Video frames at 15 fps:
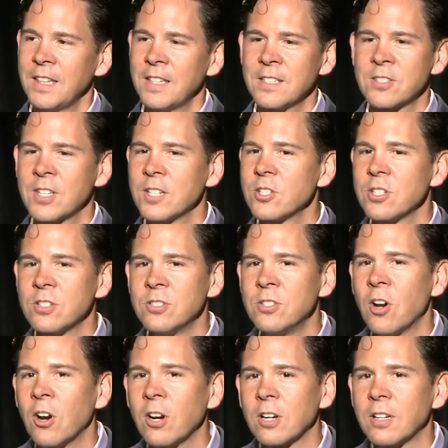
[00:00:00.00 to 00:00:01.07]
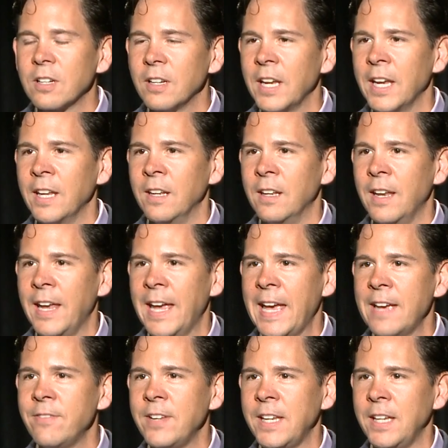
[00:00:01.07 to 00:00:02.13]
There's such a dark and
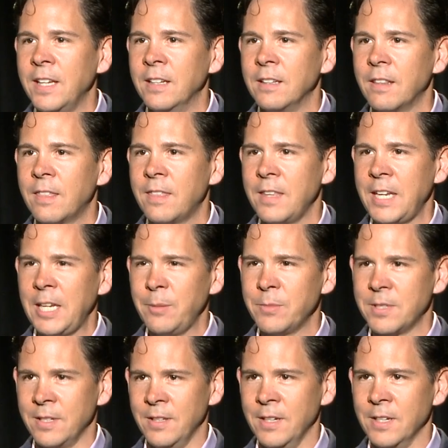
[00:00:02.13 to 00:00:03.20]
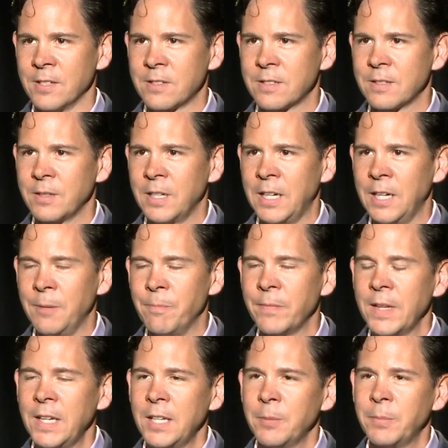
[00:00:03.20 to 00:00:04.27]
heavy theme to this.
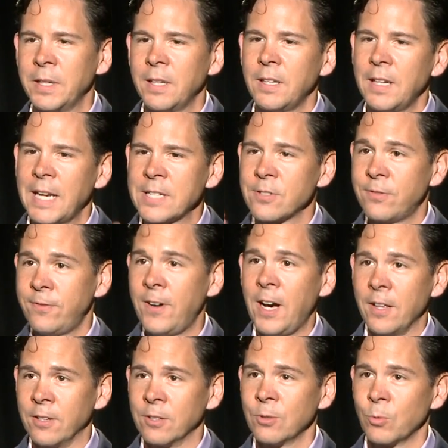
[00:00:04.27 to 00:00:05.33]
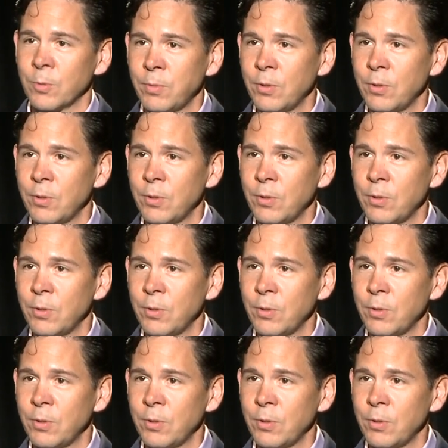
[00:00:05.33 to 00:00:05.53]
But as a father, we're